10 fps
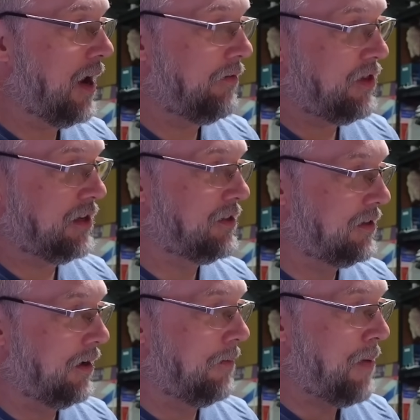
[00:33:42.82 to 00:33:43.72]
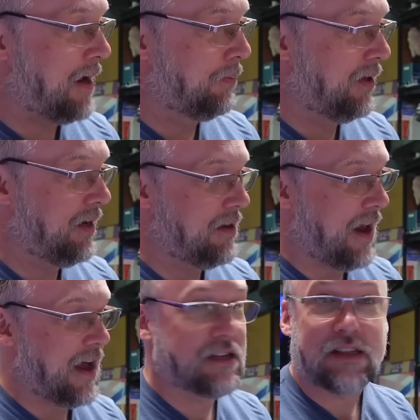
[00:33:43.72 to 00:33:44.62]
have this backplane
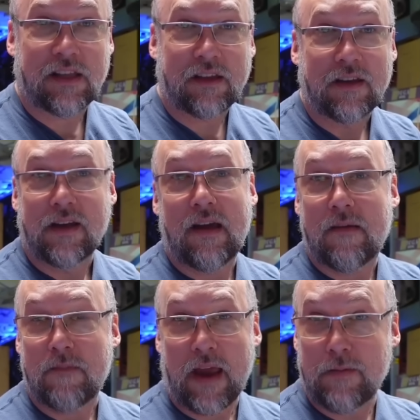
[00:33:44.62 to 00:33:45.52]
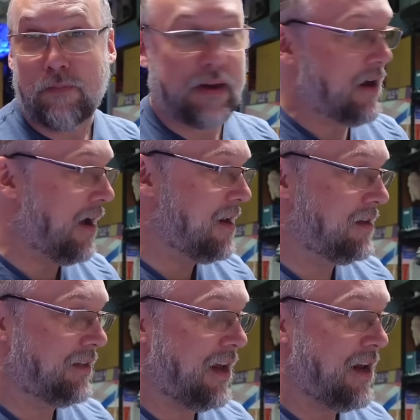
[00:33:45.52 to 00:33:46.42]
that has the 8-bit
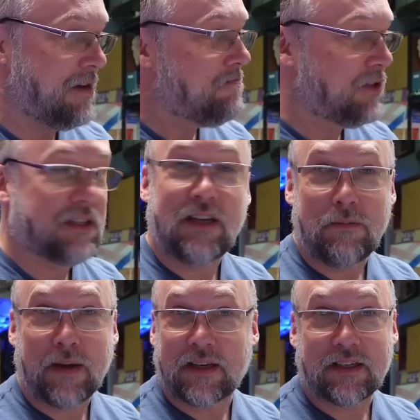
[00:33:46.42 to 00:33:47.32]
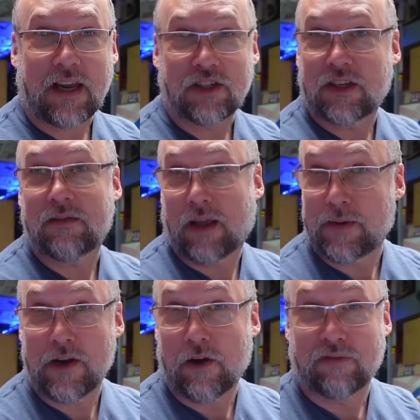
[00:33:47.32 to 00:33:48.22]
ISA 16-bit extension, let
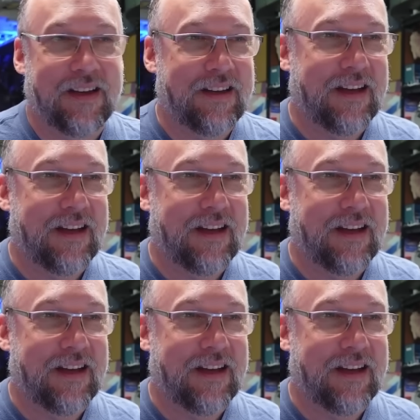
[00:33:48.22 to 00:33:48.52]
me know.